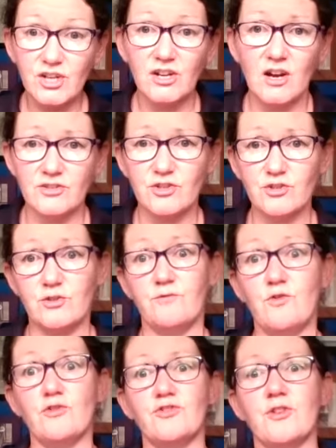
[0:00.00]
class, because you've
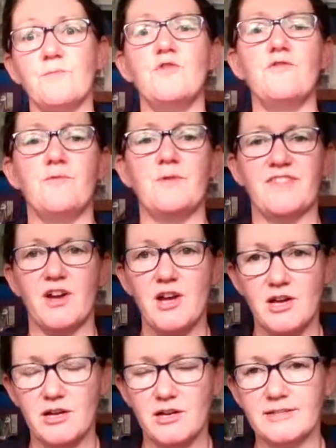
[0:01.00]
got to move with the
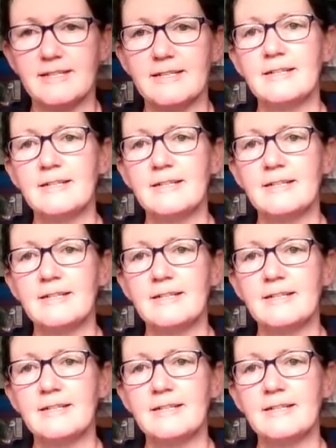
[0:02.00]
herd.